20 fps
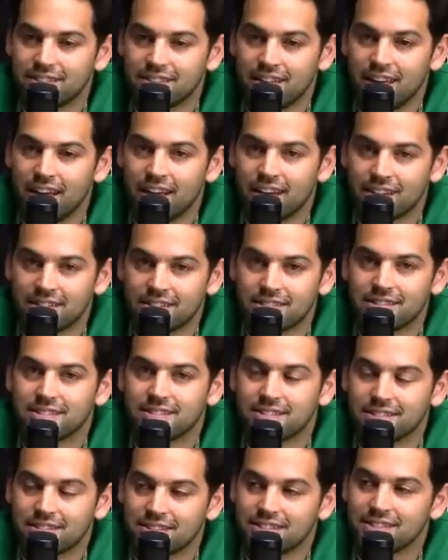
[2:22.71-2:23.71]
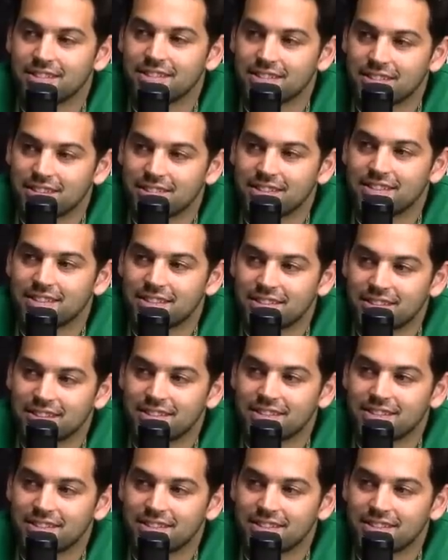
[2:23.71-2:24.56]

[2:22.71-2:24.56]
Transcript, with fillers: yeah. Yeah, I remember at